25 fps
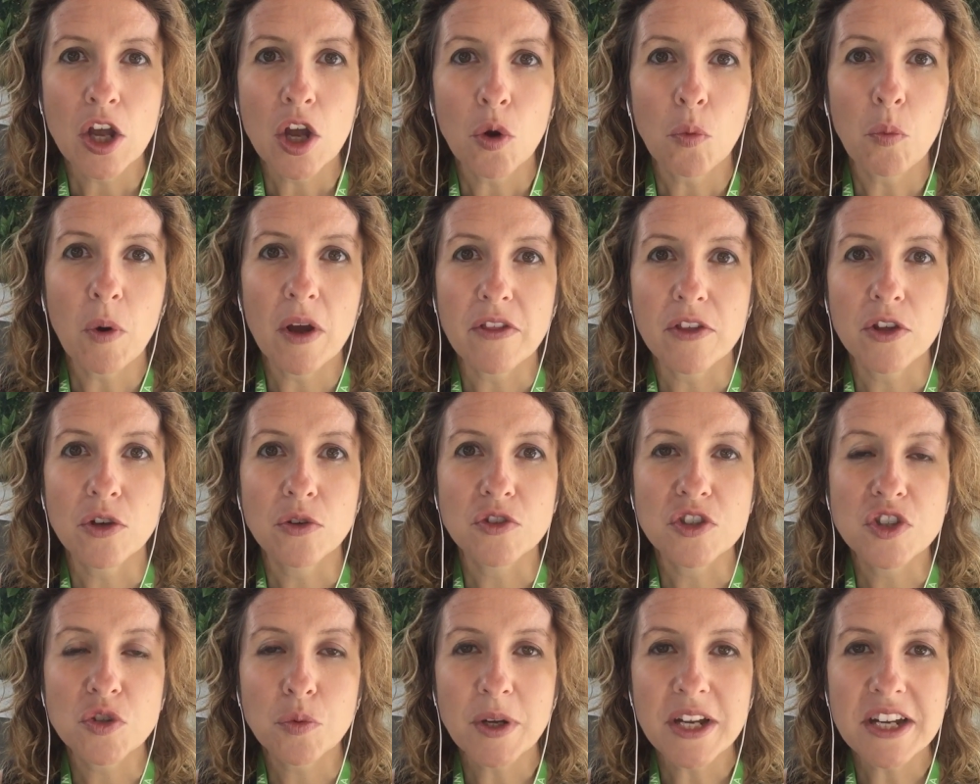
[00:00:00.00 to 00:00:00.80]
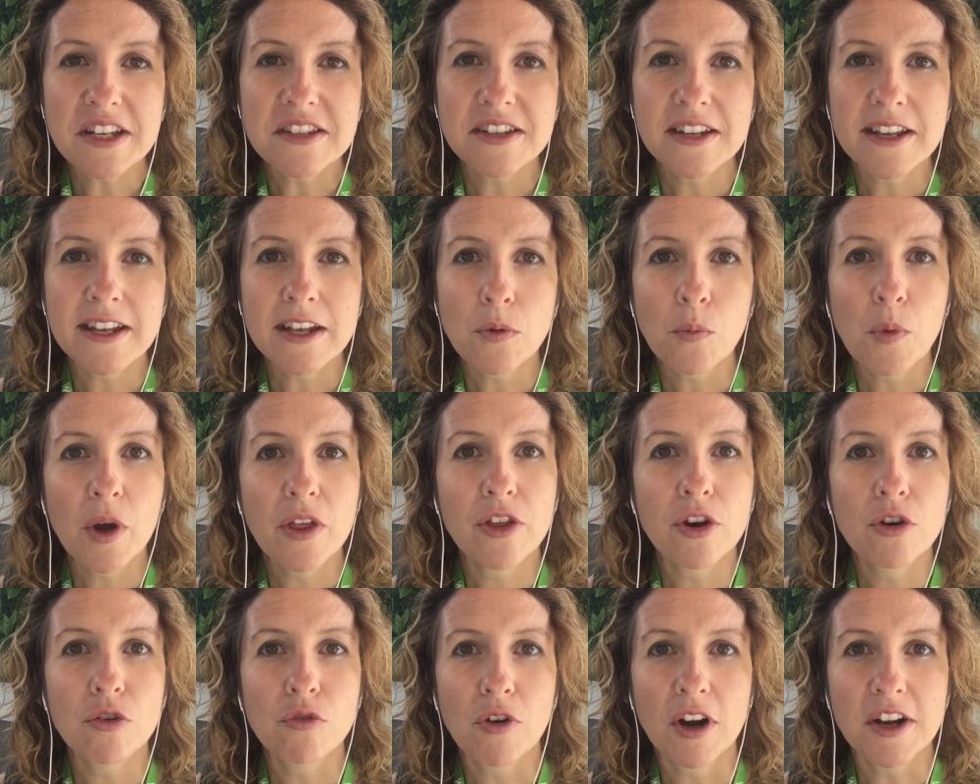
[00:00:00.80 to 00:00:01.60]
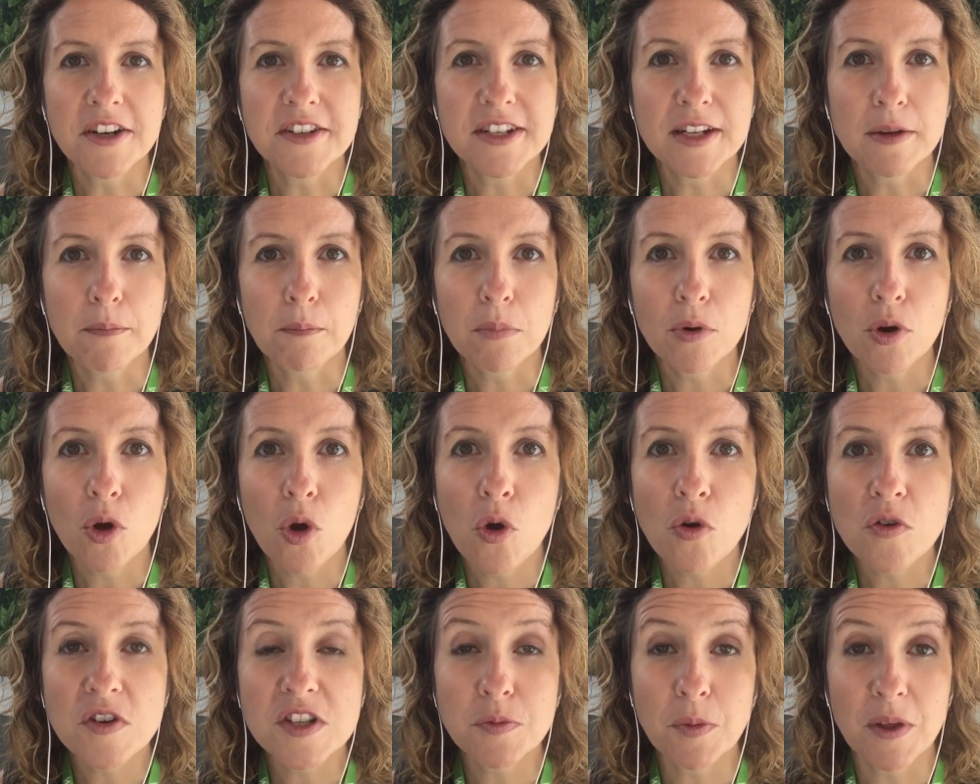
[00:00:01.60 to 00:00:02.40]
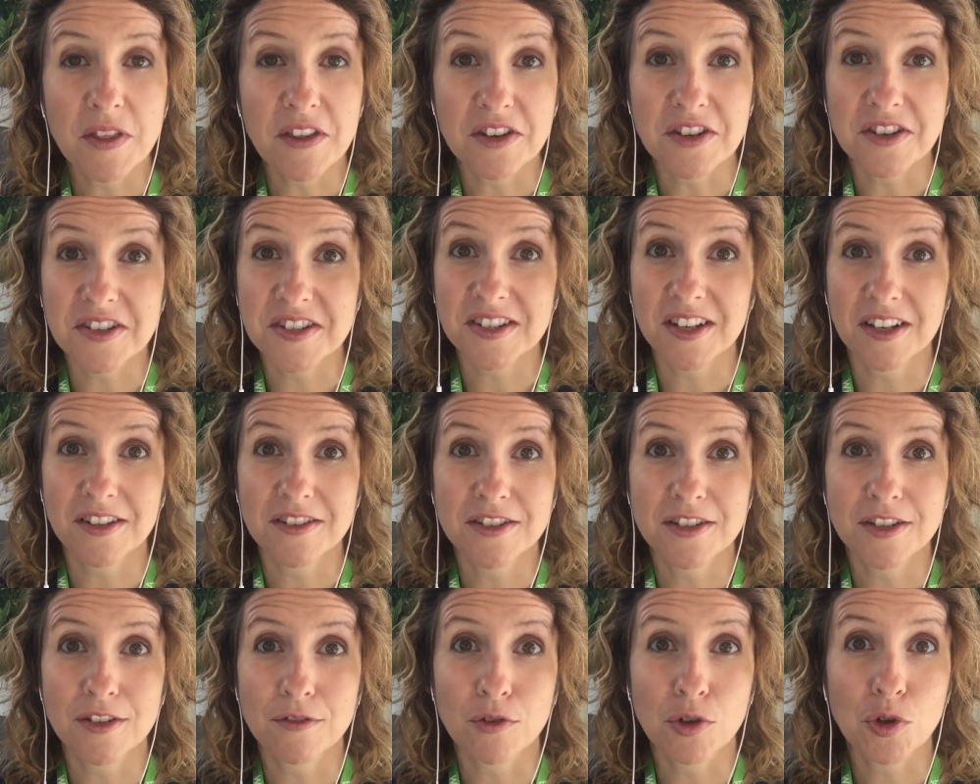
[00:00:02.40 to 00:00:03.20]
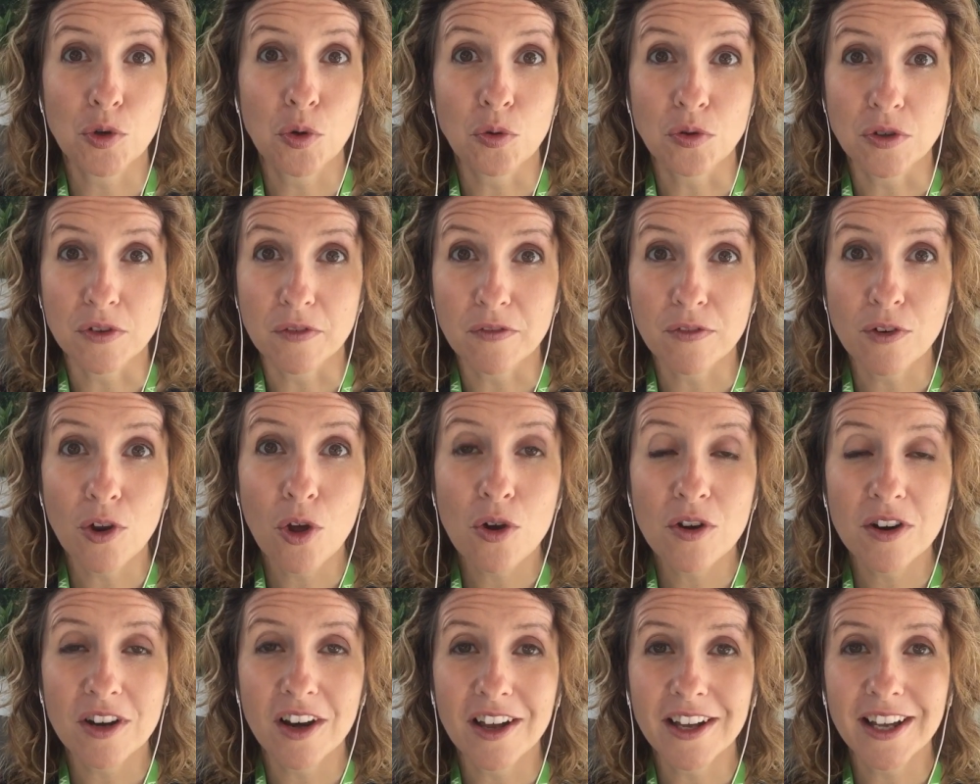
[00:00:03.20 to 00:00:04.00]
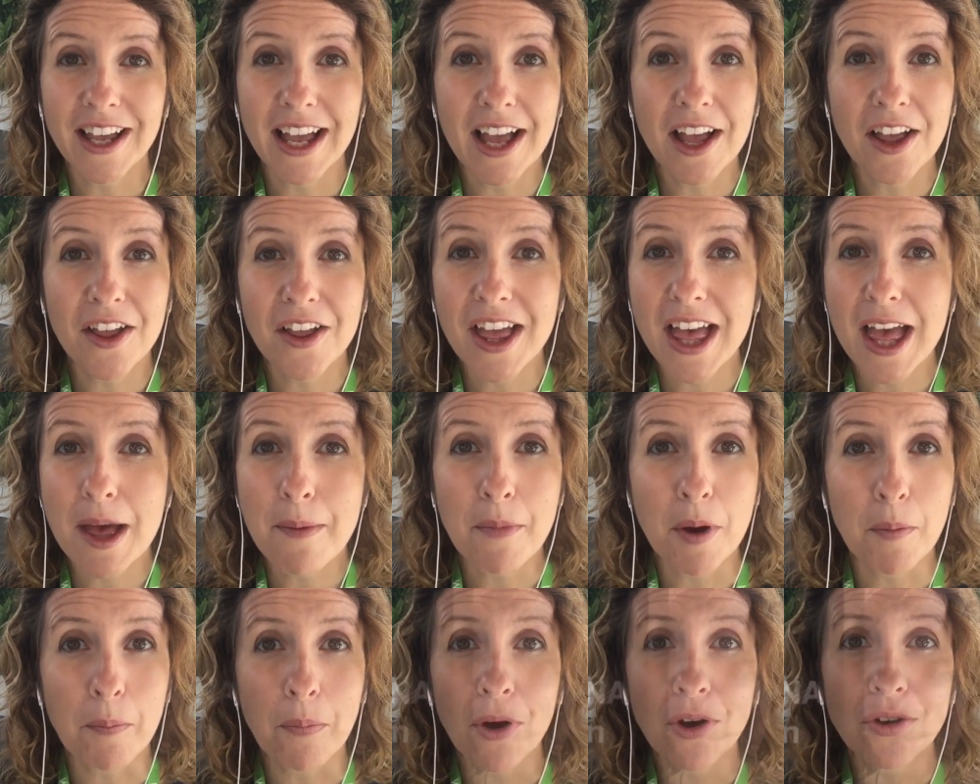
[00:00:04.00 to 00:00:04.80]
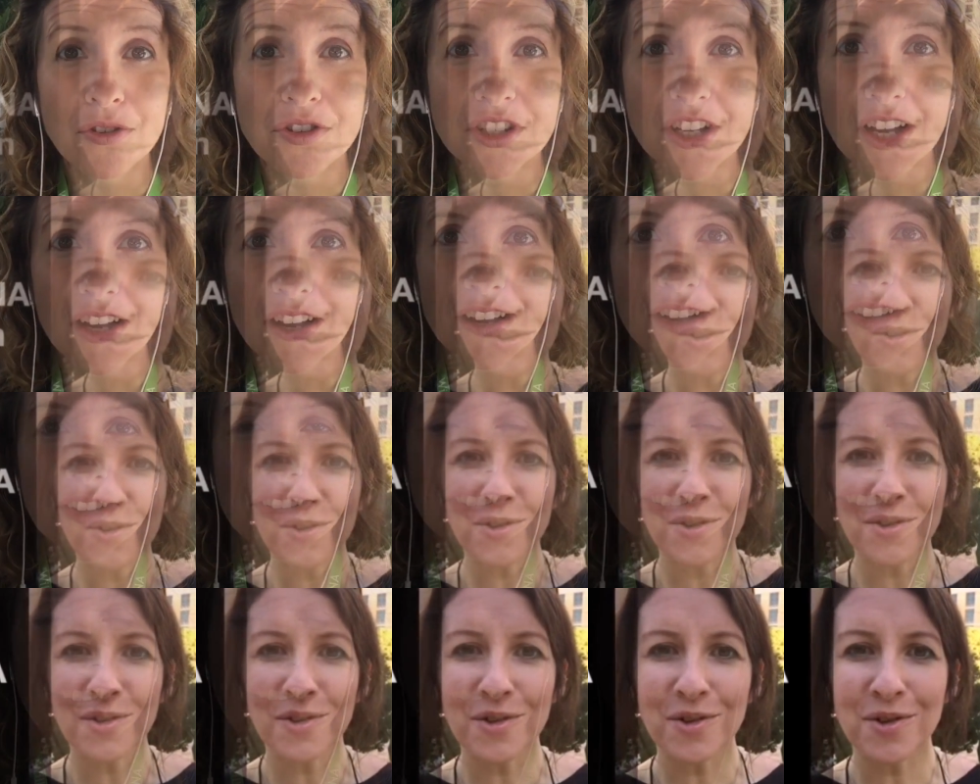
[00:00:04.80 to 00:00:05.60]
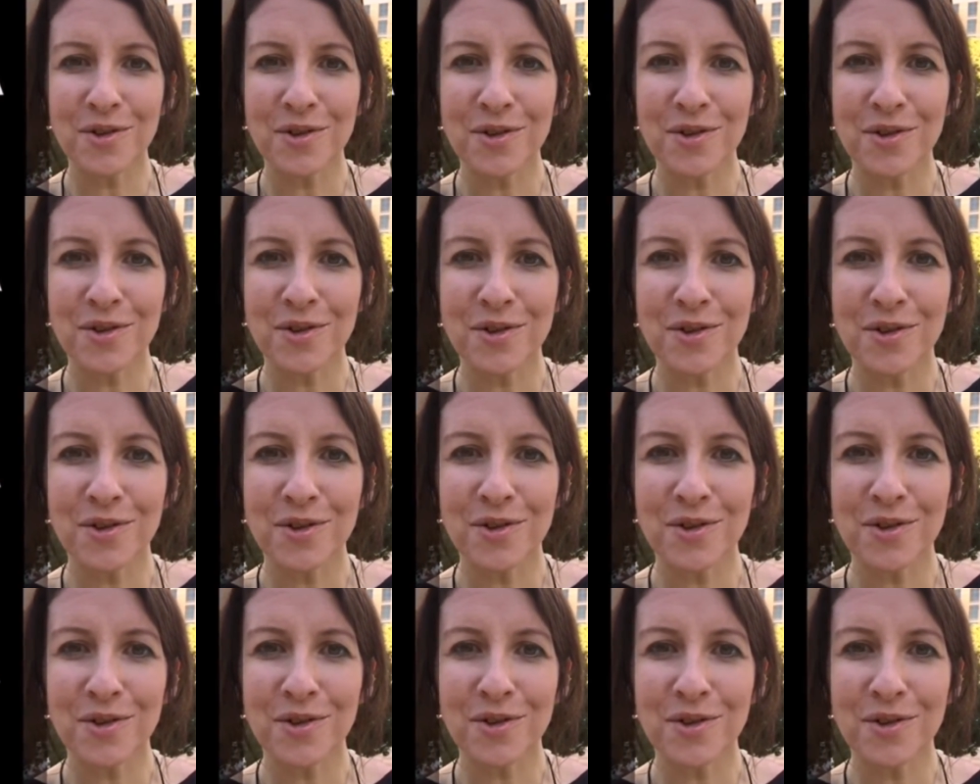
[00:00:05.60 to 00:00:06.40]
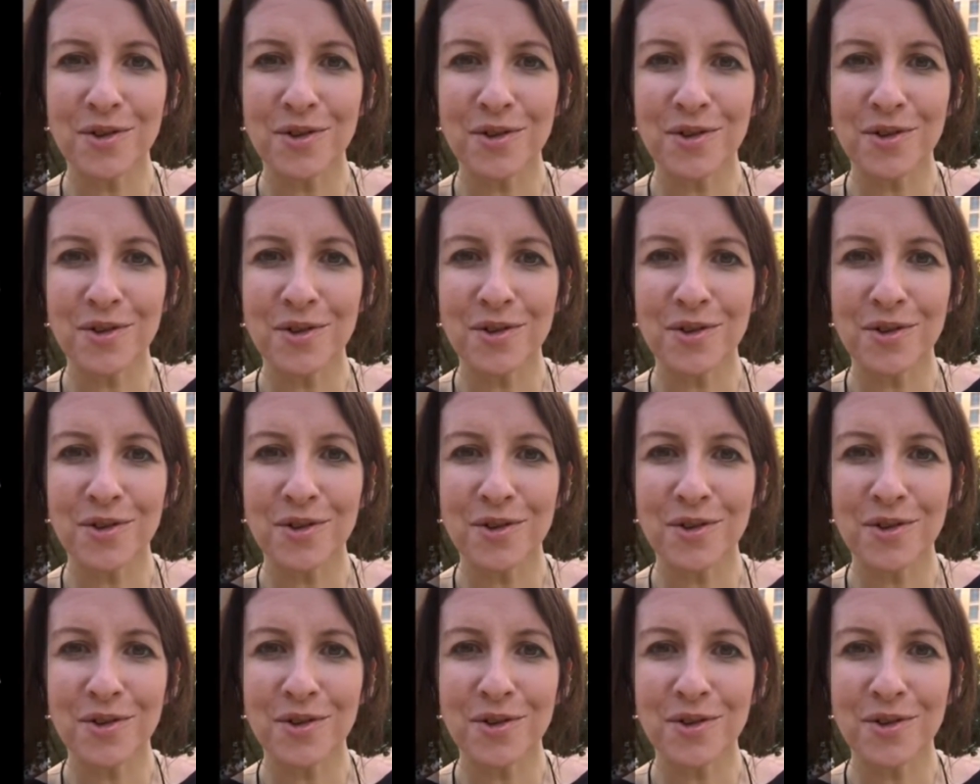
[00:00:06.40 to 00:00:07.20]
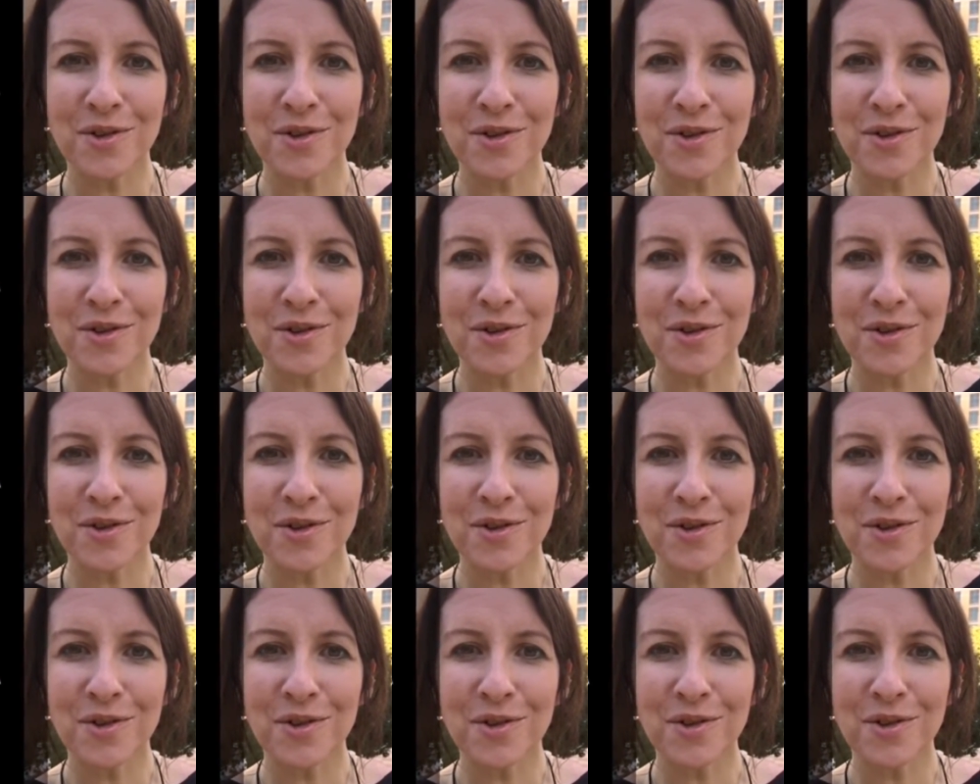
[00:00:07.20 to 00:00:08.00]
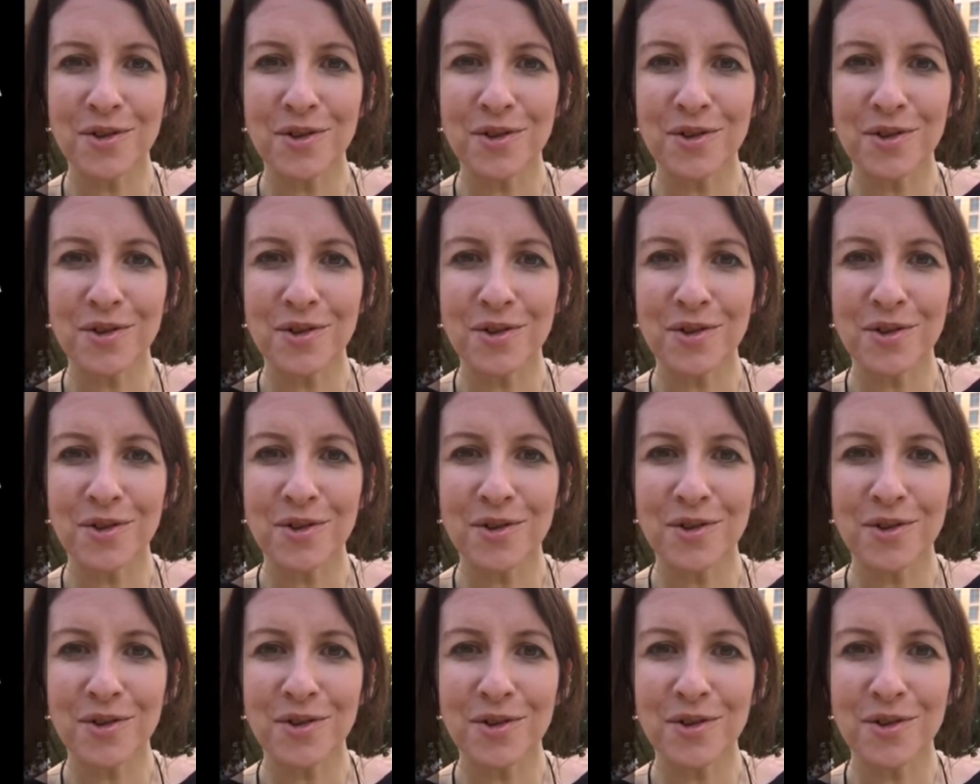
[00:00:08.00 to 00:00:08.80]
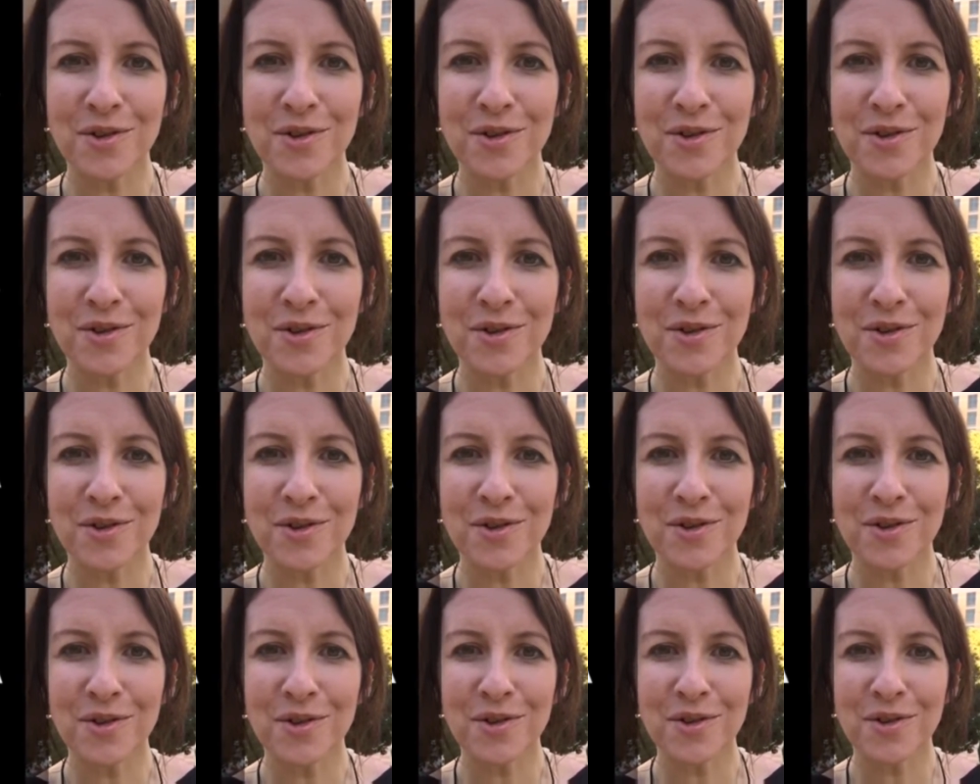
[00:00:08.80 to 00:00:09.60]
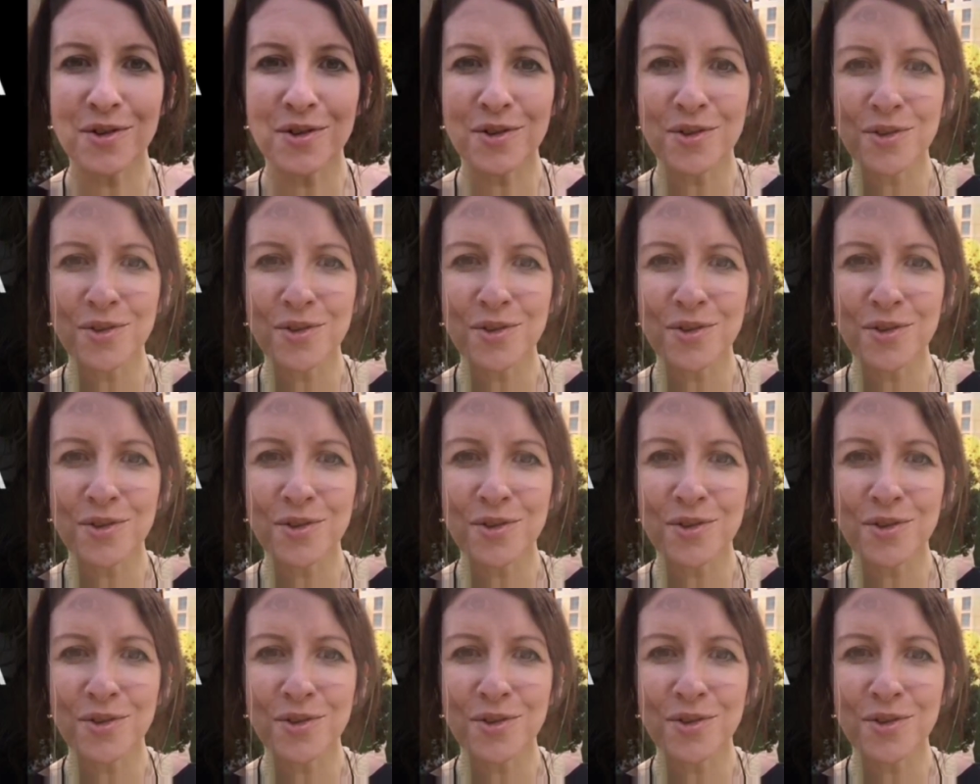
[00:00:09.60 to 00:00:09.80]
whether you're tweeting, whether you're writing blogs, whether you decide to record a vlog like I am, a podcast, anything. Make sure you share this experience. There is so much to learn there.